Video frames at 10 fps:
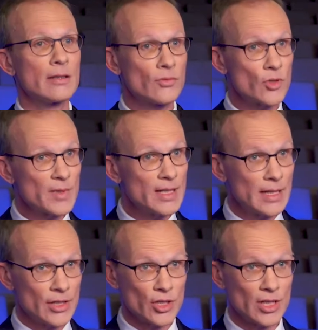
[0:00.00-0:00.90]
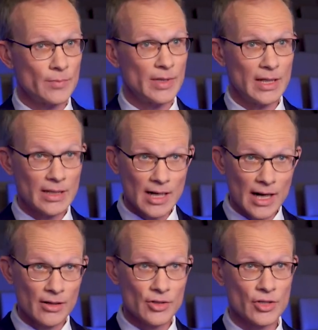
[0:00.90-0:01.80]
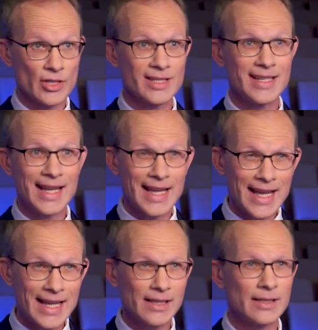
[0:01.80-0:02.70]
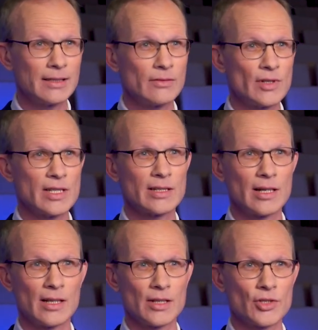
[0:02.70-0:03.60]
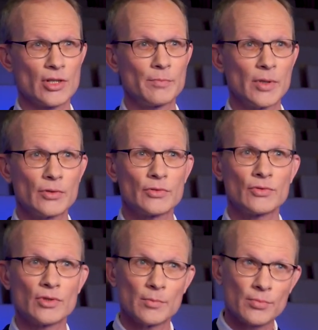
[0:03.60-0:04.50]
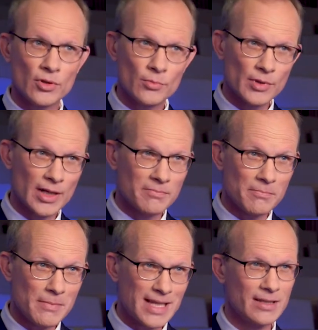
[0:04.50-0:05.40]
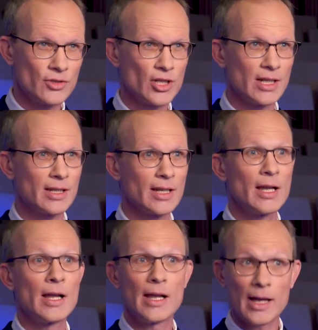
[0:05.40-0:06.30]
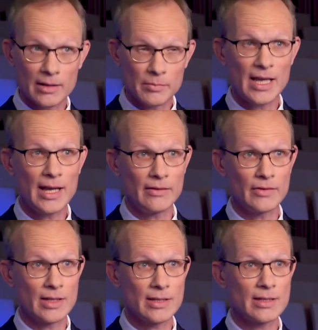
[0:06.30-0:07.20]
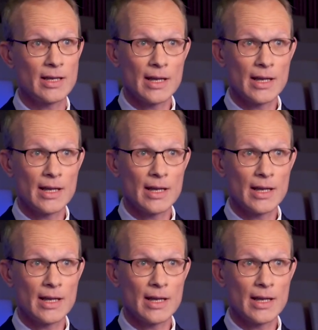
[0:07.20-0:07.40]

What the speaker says: The group's leadership encourages a healthy risk culture, both through appropriate messaging and behaviors,